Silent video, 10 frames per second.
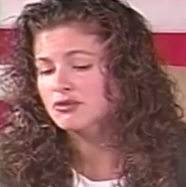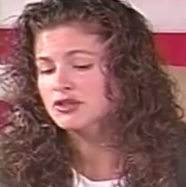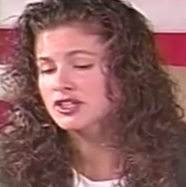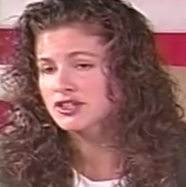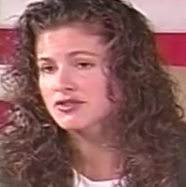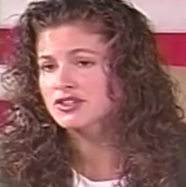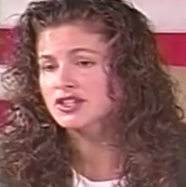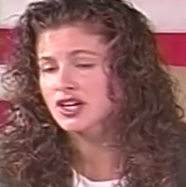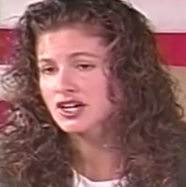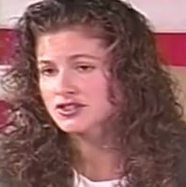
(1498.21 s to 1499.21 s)
believe in
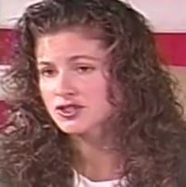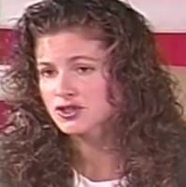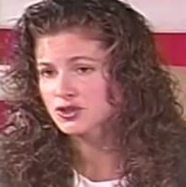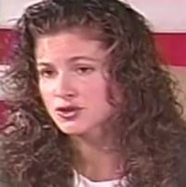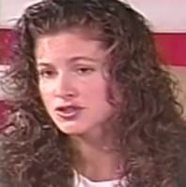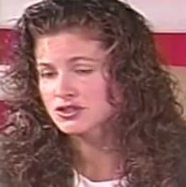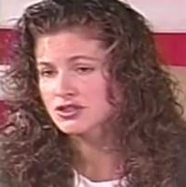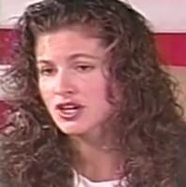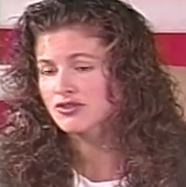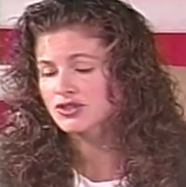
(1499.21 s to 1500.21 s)
the
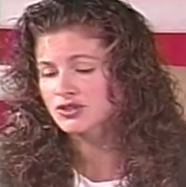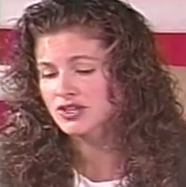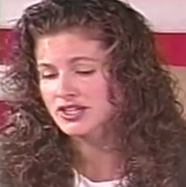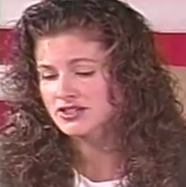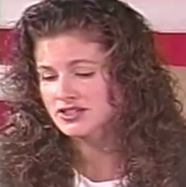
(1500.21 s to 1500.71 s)
Constitution of the United